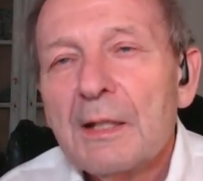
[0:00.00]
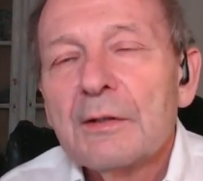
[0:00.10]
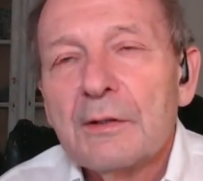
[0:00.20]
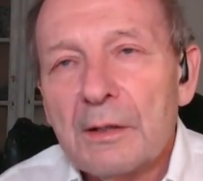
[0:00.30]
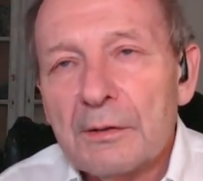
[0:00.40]

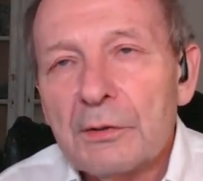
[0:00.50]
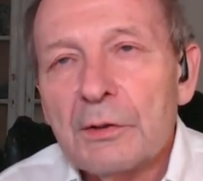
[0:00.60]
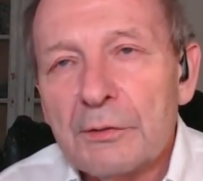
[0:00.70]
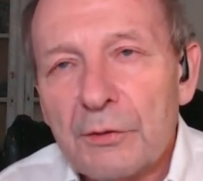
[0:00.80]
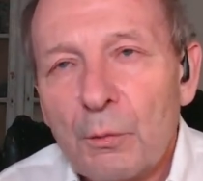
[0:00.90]

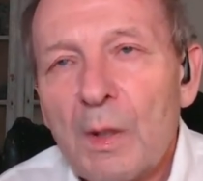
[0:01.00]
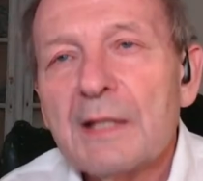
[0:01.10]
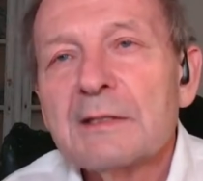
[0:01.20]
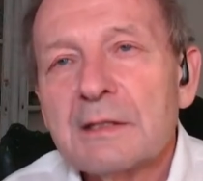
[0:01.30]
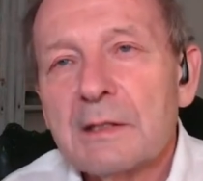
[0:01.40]
The
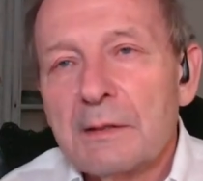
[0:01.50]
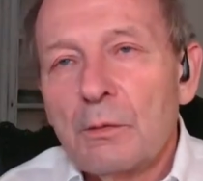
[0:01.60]
West